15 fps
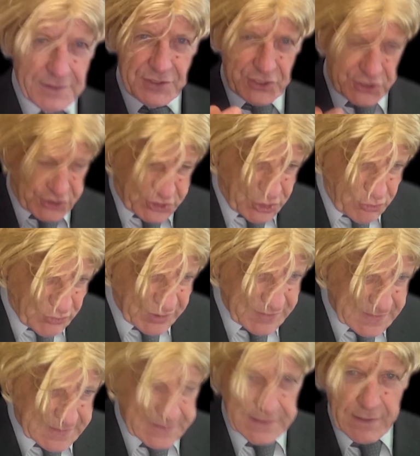
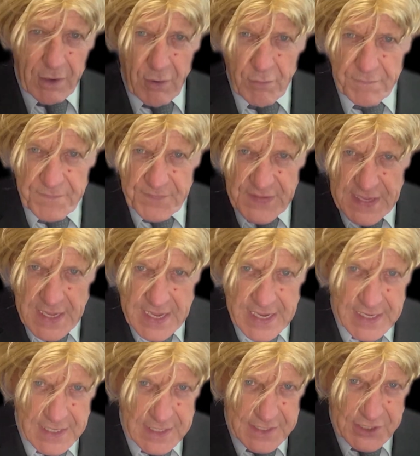students of the
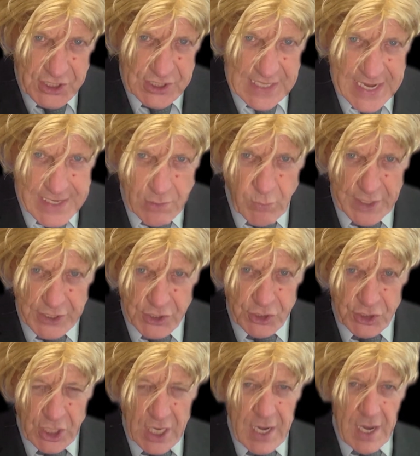English
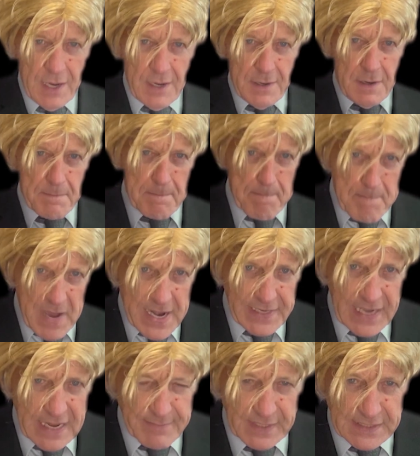language,
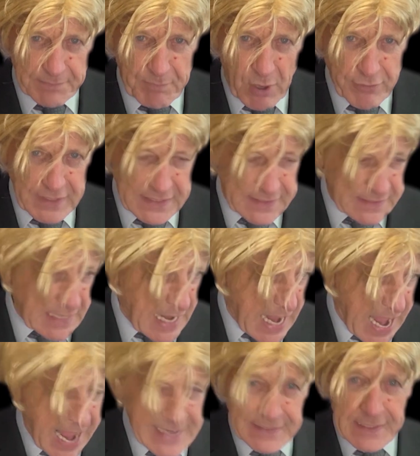my name is Boris
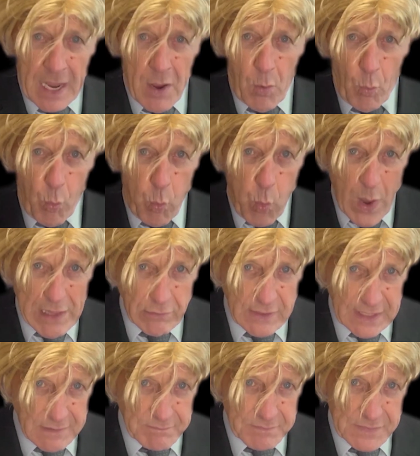and
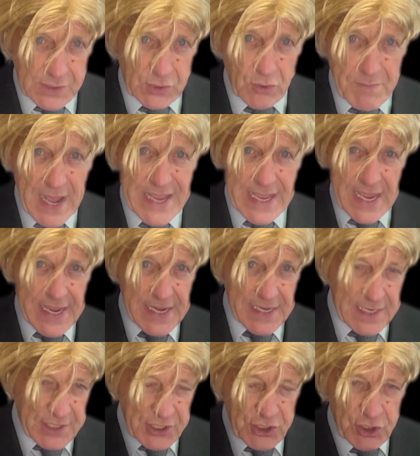welcome to my
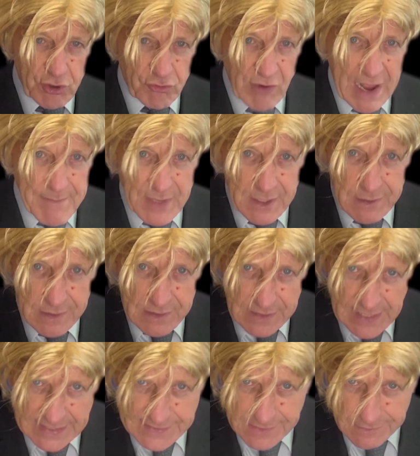English grammar
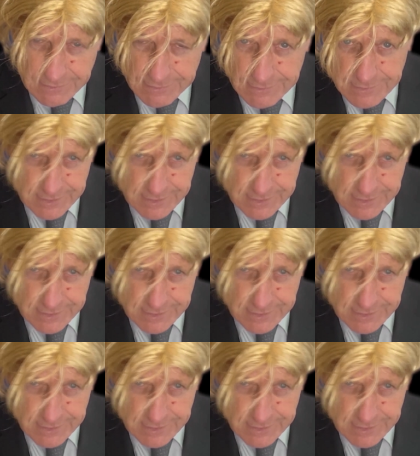lesson.